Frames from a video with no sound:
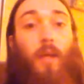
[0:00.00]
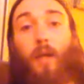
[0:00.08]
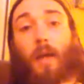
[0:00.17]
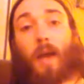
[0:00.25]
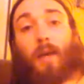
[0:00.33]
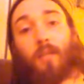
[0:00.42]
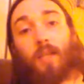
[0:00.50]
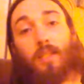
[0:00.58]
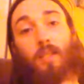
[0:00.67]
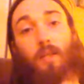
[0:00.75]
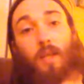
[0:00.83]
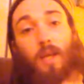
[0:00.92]
And as I
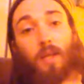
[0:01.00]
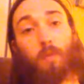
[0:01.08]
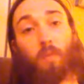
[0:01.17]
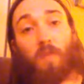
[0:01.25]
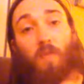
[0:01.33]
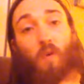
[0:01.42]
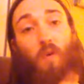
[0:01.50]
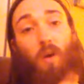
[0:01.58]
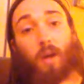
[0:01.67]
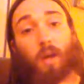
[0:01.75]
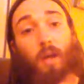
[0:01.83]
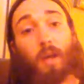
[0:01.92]
stated
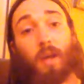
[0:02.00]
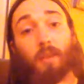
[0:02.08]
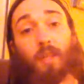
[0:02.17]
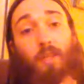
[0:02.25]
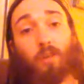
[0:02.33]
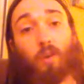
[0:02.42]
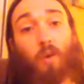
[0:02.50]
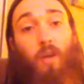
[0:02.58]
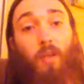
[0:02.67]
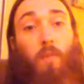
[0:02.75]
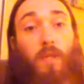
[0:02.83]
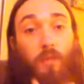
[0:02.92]
before, these are
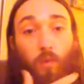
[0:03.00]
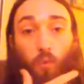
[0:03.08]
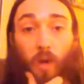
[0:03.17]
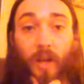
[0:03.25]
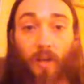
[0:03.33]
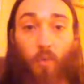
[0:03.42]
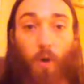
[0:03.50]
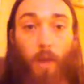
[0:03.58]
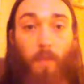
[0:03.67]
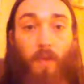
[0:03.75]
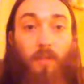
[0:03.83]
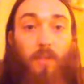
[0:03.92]
going to be serrated
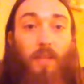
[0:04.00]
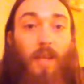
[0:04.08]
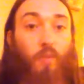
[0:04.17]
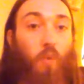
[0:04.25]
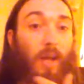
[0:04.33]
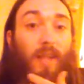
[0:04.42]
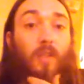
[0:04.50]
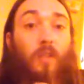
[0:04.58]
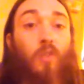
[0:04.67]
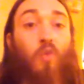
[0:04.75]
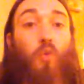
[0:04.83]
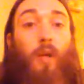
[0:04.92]
weapons, and that's why it's the
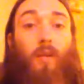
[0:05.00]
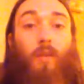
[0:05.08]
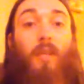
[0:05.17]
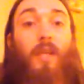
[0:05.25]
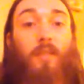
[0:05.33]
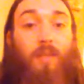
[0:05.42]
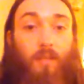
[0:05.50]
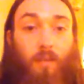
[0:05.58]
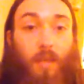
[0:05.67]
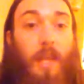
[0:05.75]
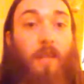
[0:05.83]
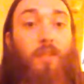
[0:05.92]
shredder. They
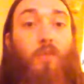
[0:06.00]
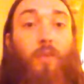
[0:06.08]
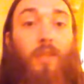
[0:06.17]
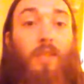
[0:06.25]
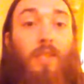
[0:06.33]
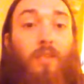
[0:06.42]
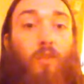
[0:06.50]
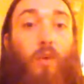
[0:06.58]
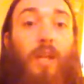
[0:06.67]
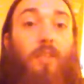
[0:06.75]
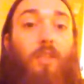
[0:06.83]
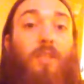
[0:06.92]
hit you with these
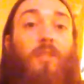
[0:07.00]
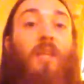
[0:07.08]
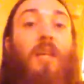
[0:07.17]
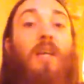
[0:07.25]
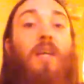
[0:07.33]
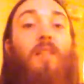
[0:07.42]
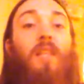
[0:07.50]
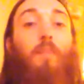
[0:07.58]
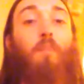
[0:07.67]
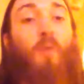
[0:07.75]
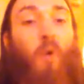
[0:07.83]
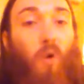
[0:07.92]
serrations, and they
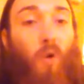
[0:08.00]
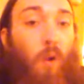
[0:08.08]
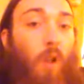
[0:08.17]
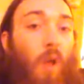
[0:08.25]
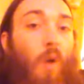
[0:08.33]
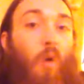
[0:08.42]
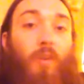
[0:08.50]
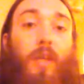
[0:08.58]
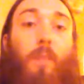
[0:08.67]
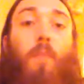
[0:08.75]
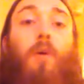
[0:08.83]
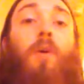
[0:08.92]
pull or
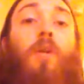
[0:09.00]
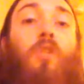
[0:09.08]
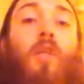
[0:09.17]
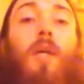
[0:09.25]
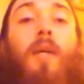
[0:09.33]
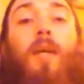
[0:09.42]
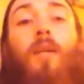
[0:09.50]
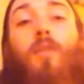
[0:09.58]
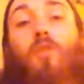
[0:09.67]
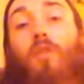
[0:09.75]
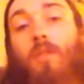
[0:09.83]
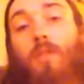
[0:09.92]
they push, and
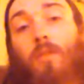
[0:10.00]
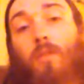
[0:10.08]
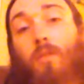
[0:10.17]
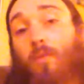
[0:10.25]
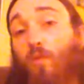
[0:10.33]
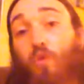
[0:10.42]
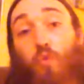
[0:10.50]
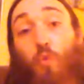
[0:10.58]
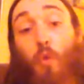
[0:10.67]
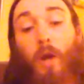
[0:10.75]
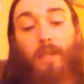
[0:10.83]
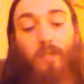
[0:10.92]
it just
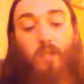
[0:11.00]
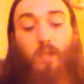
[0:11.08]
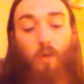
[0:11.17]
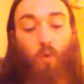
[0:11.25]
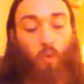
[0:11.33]
shreds you.